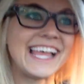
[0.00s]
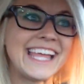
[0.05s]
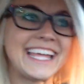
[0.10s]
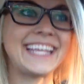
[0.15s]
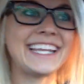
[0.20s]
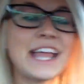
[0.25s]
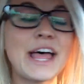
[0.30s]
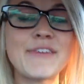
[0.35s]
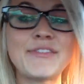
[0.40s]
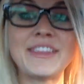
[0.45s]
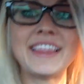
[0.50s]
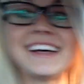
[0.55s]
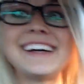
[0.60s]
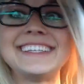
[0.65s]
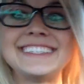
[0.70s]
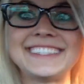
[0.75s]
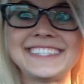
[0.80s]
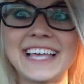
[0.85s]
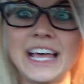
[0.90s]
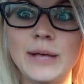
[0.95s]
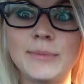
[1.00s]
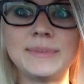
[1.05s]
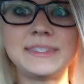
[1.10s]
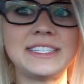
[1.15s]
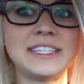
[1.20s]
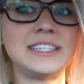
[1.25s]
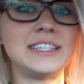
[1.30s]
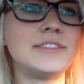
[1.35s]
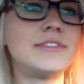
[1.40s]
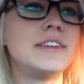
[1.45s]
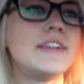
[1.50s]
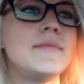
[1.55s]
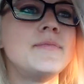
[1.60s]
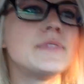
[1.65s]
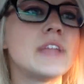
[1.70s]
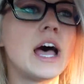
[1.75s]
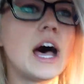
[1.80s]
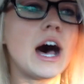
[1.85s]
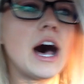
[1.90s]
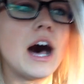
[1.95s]
enough of that sap stuff.
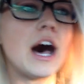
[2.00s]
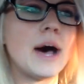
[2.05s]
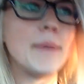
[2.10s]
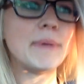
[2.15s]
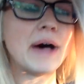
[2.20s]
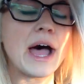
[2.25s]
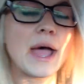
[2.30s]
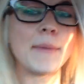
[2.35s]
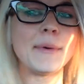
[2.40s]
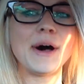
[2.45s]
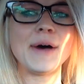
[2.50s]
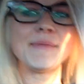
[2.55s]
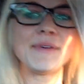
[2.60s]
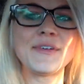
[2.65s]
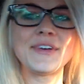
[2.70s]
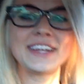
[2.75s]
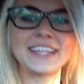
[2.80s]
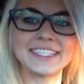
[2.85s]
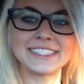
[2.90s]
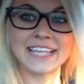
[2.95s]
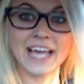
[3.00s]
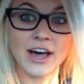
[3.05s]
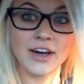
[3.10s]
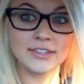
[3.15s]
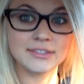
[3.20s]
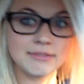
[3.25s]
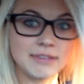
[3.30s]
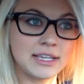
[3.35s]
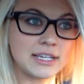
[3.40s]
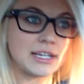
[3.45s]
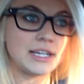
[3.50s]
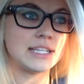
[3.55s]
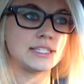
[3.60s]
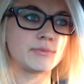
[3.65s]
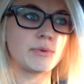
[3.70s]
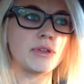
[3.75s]
I'm on my way to his house because